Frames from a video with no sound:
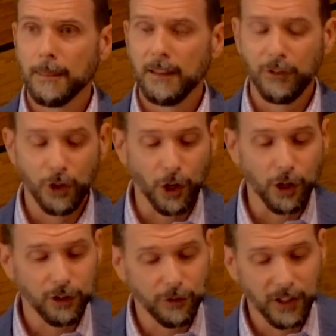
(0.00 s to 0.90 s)
In the
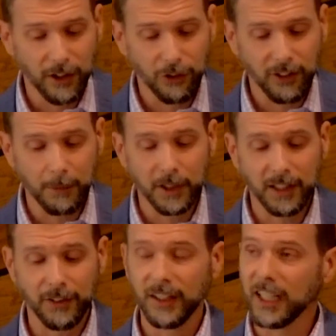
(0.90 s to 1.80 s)
Garden of
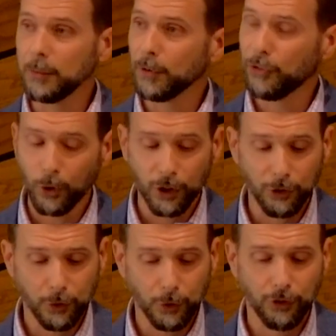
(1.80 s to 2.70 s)
Gethsemane, the night before
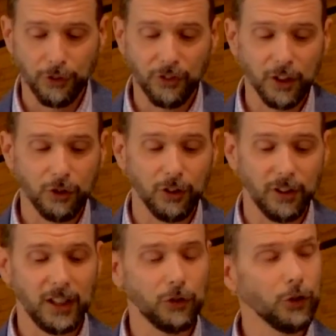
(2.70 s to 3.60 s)
his
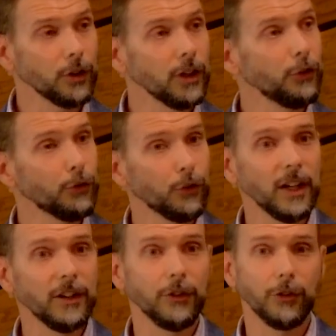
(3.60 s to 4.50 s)
crucifixion, he took his
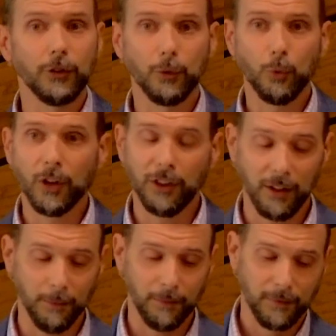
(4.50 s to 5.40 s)
friends with
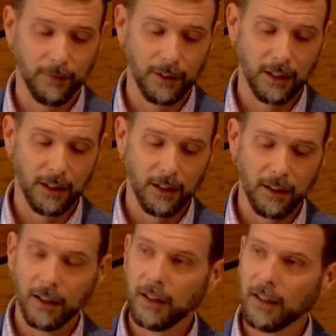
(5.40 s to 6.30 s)
him.
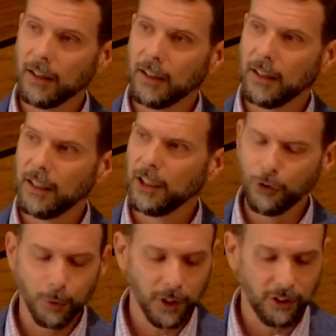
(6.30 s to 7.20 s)
And
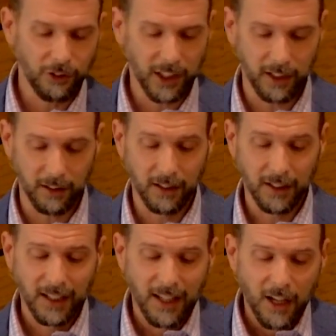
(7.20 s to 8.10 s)
here's what he said
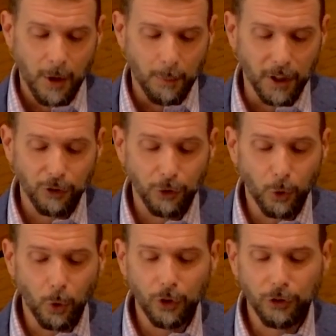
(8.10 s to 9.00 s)
My
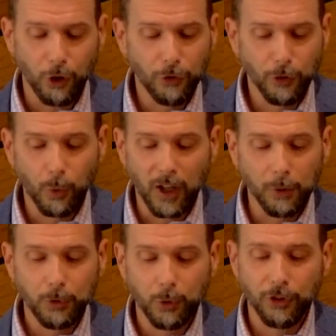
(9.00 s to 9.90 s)
soul is
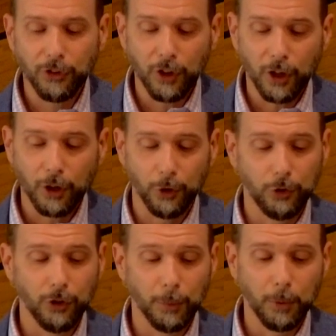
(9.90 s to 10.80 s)
overwhelmed with sorrow
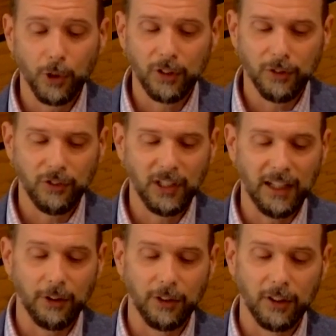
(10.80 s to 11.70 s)
to the point of
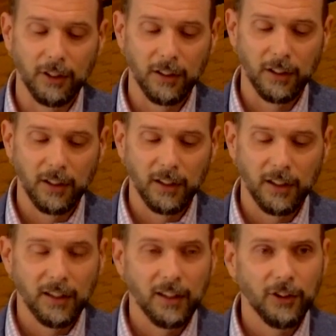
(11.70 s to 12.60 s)
death.
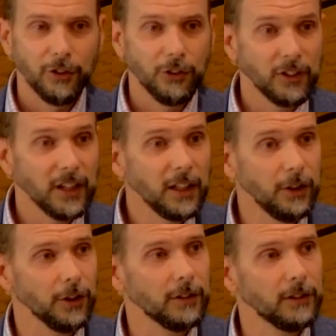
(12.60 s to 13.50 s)
Stay
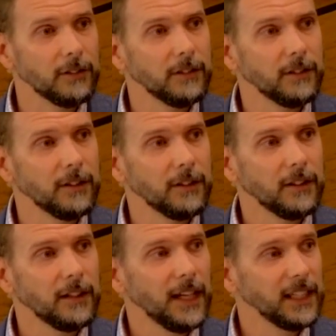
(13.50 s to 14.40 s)
here
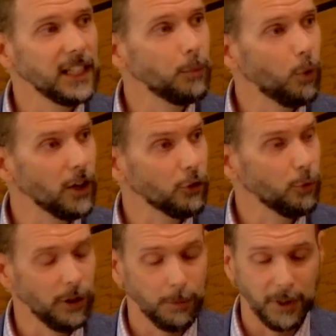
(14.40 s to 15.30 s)
and keep watch
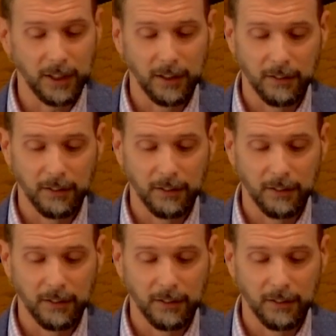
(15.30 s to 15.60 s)
with me.